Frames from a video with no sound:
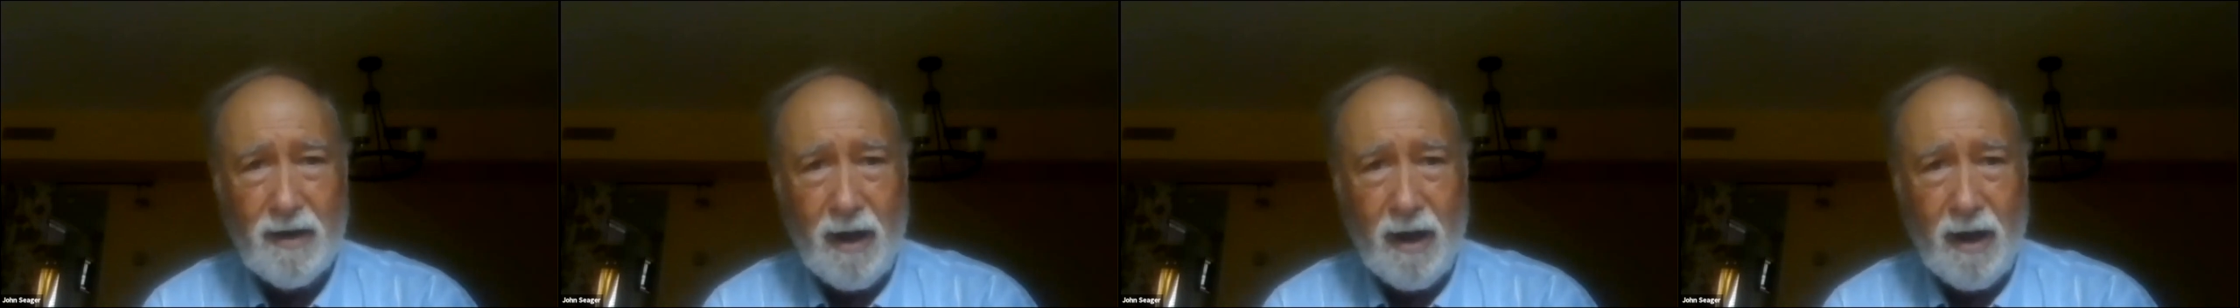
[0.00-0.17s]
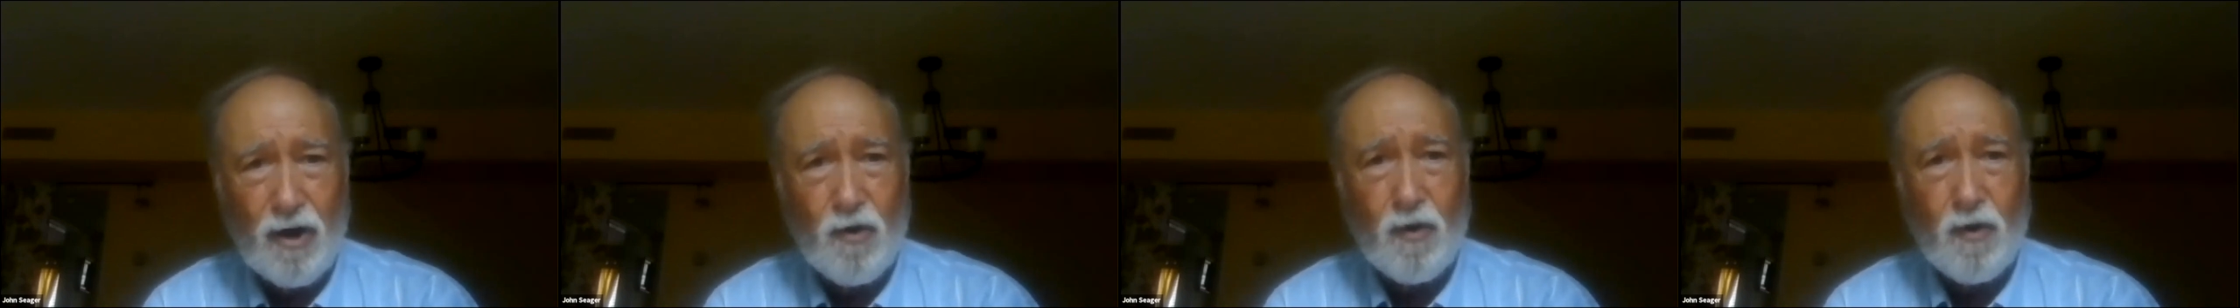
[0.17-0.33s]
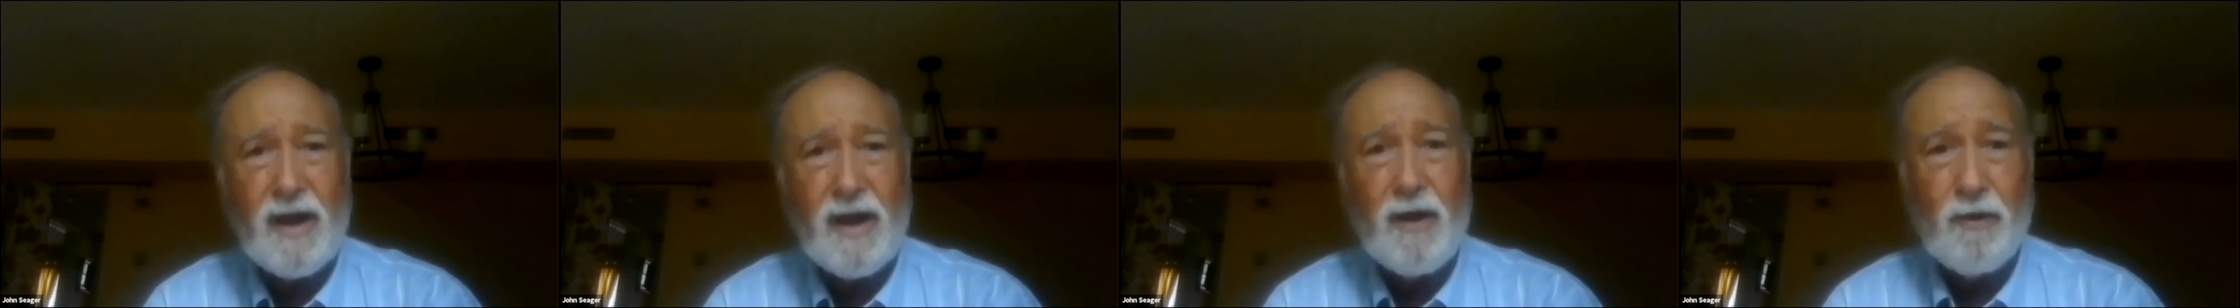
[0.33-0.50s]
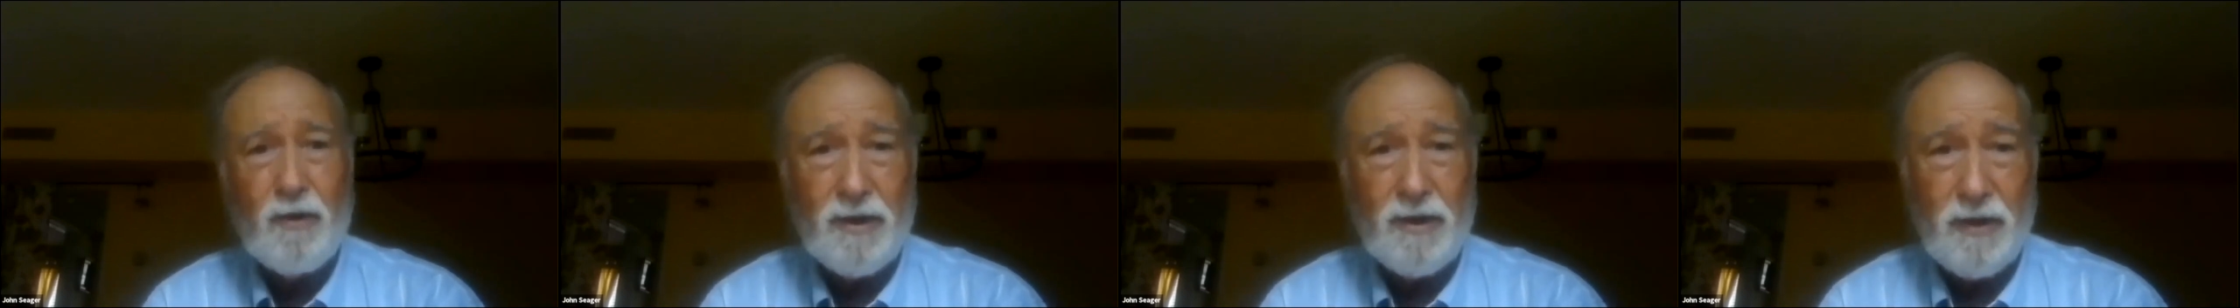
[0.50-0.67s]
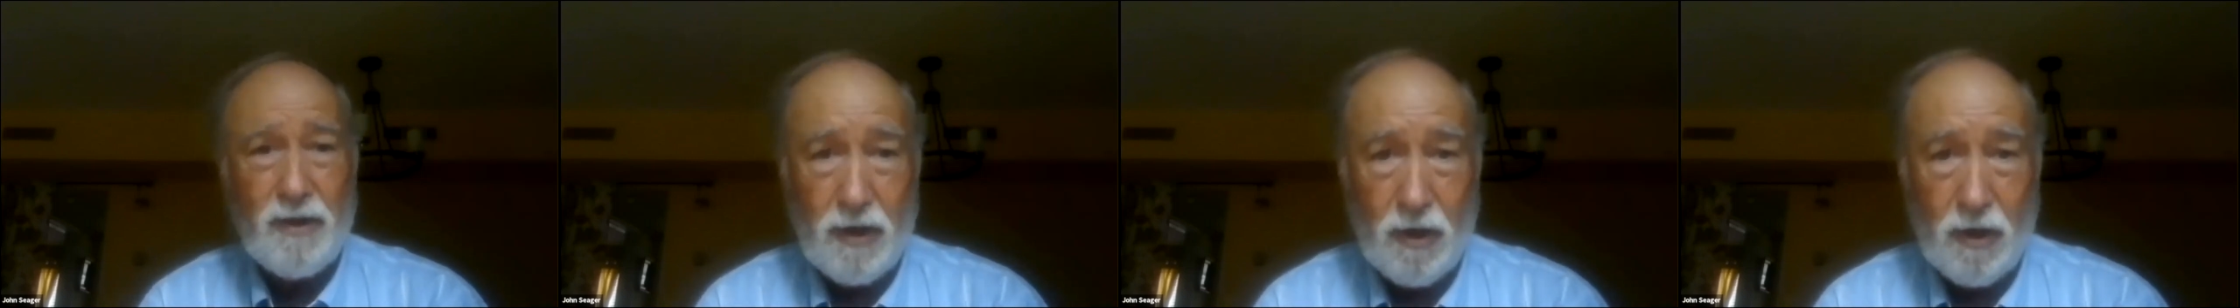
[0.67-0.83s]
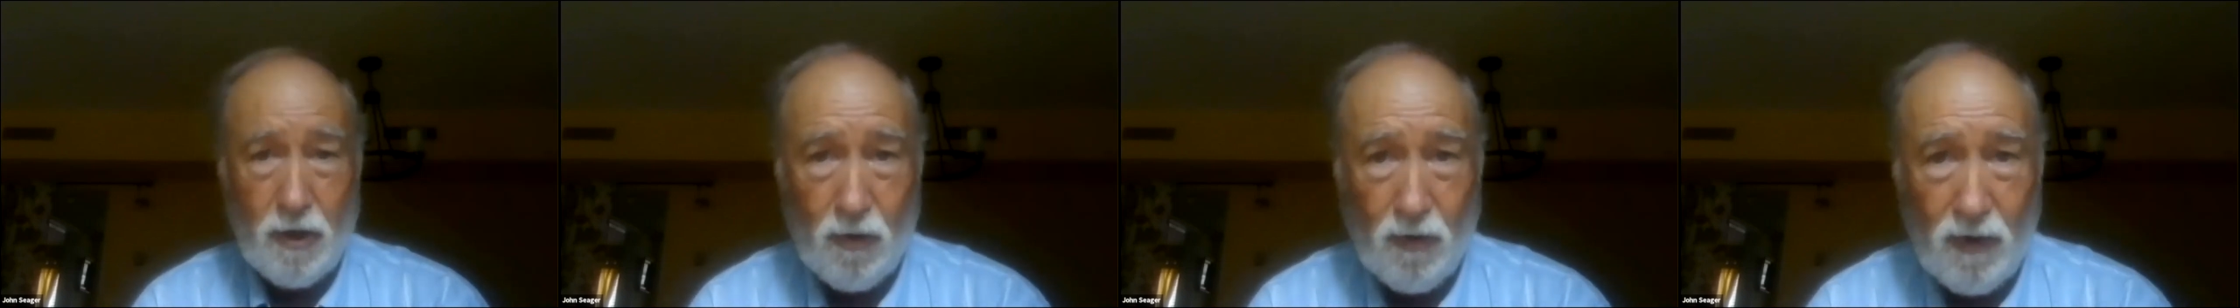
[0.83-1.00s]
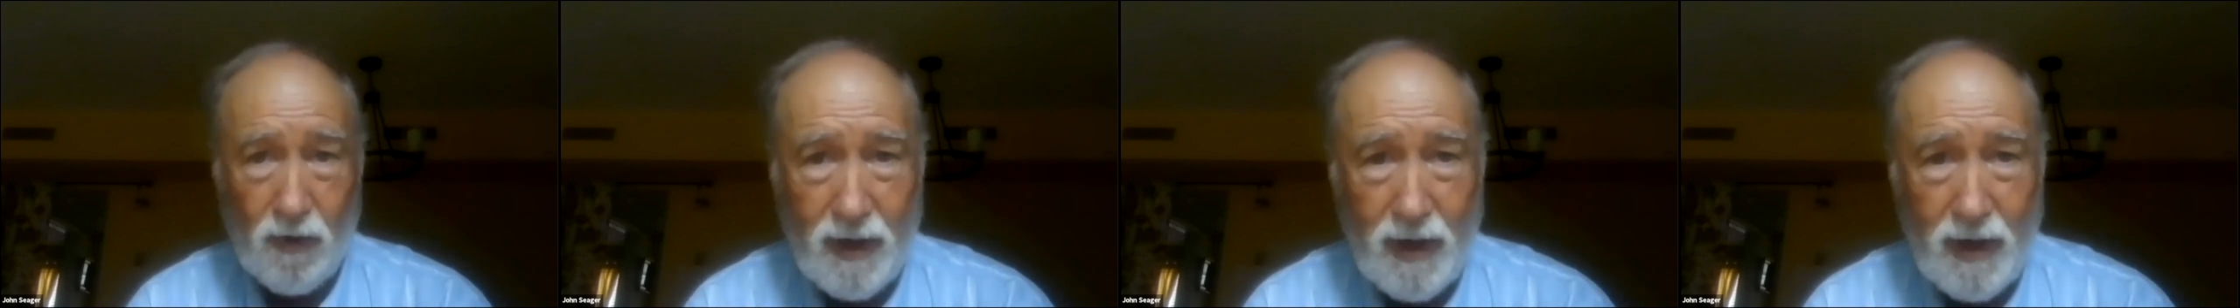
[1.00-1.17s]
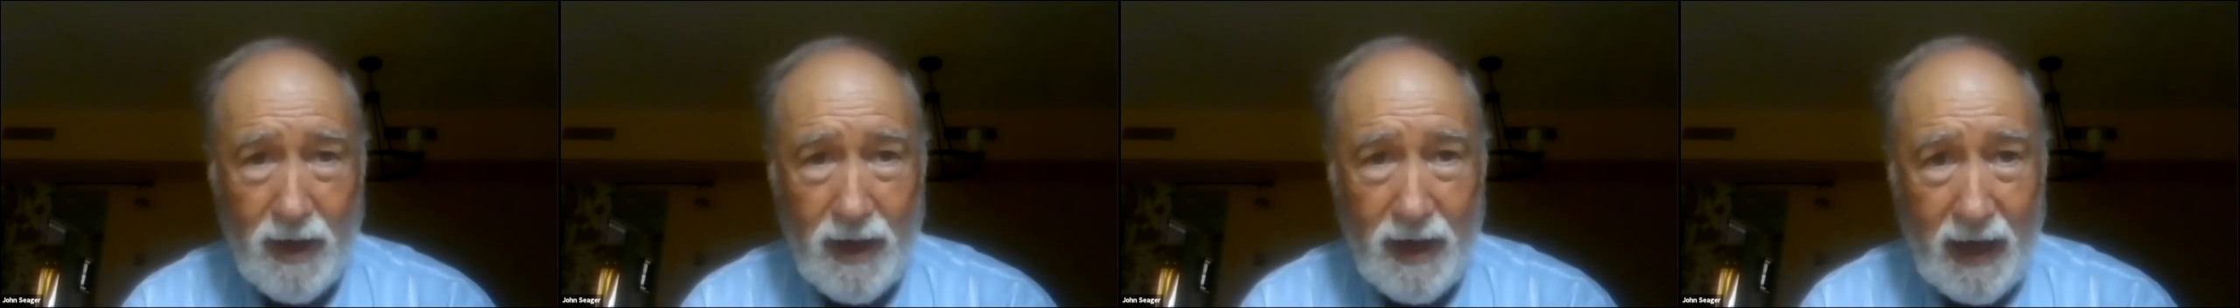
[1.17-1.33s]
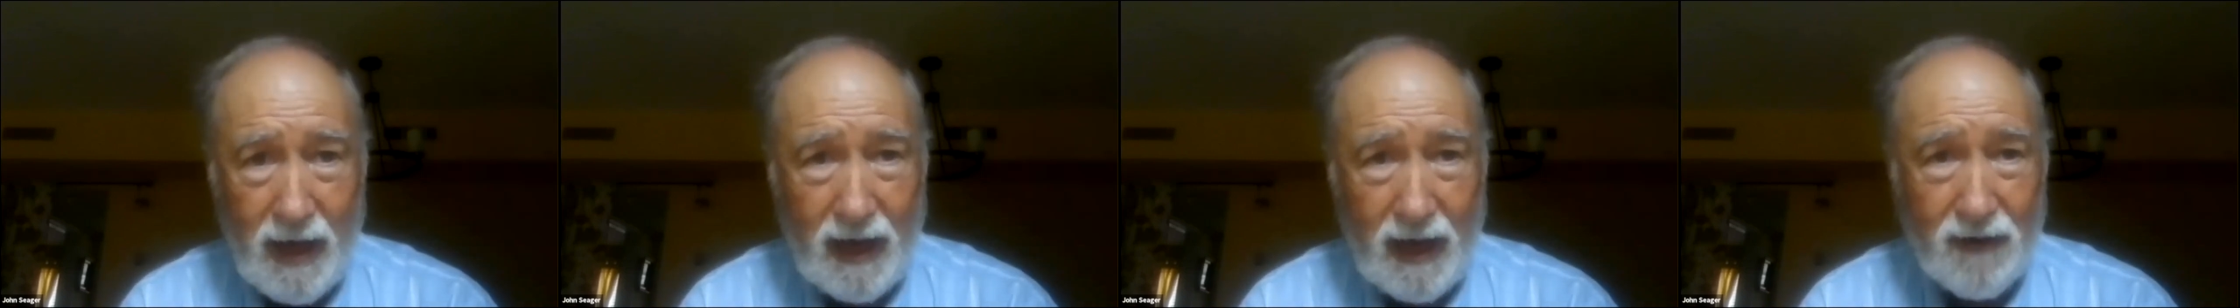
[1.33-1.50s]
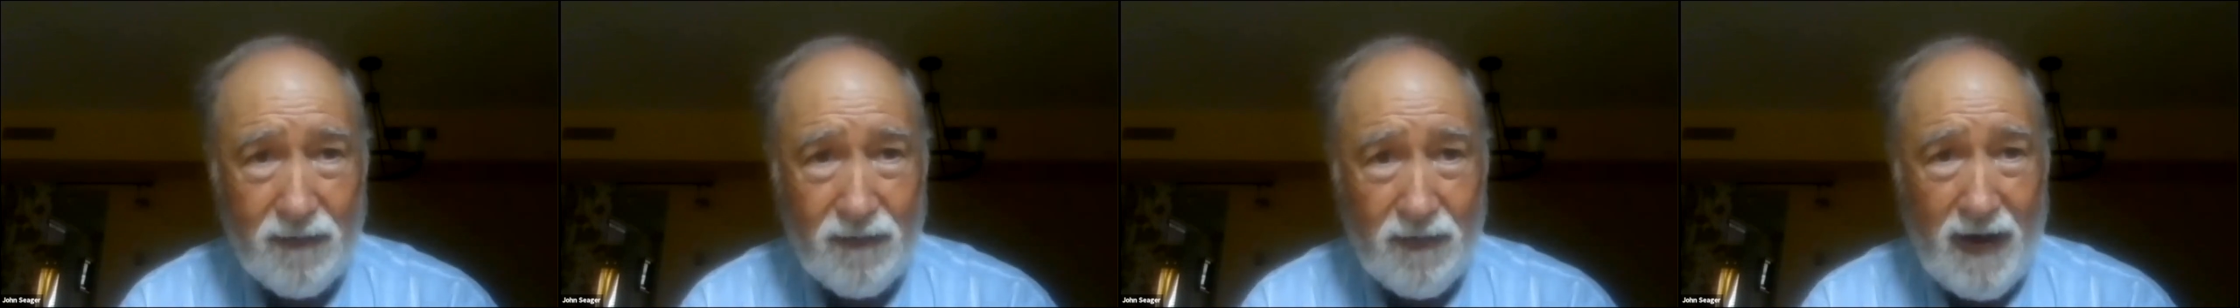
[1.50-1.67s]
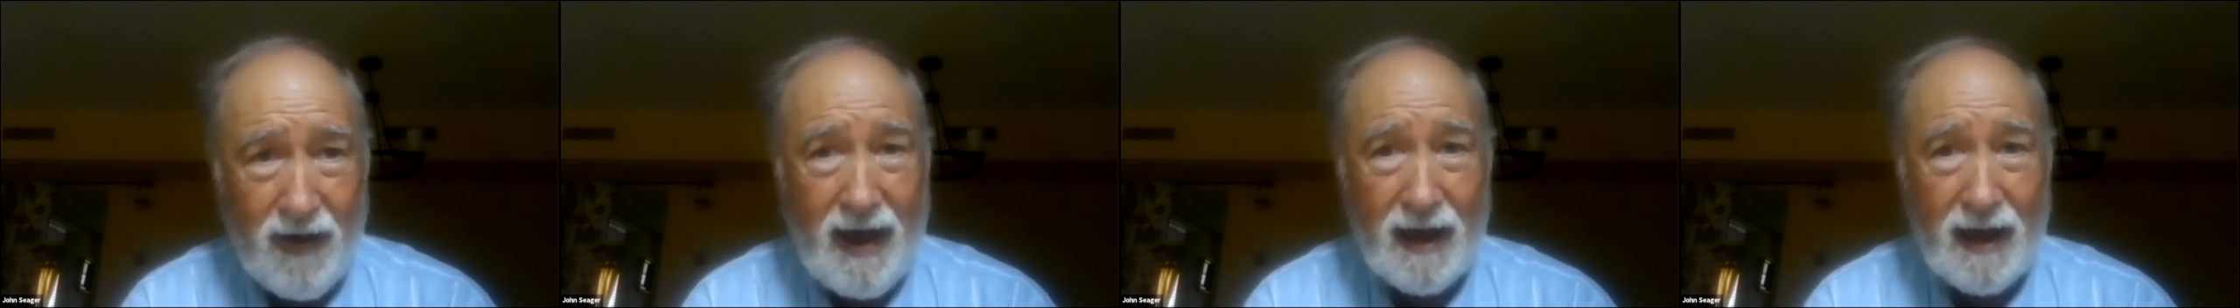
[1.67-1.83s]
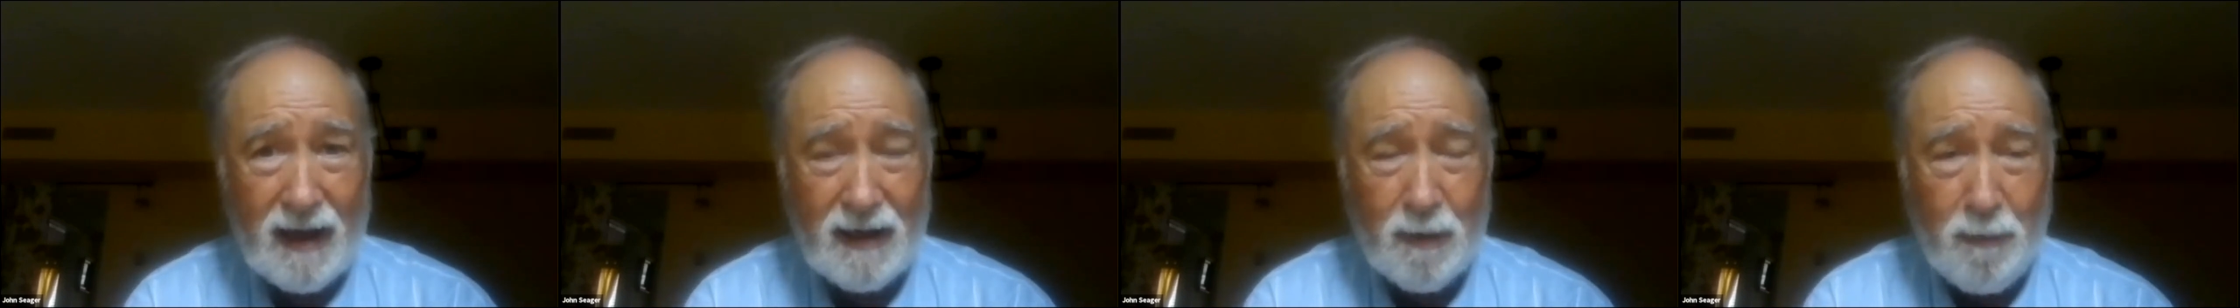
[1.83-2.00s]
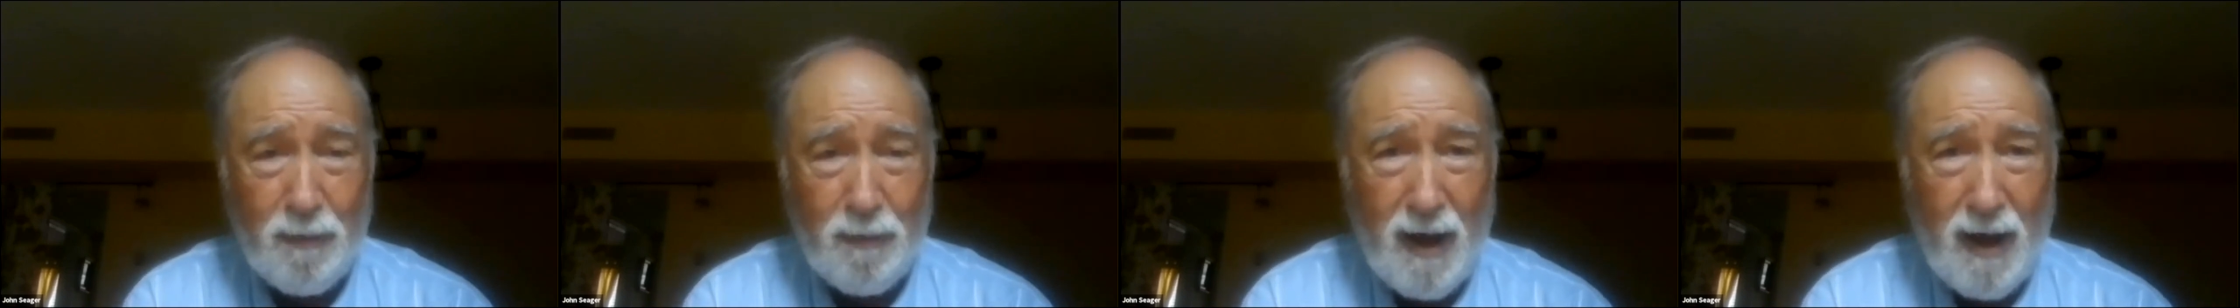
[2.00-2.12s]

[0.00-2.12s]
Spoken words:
agree with you. In fact,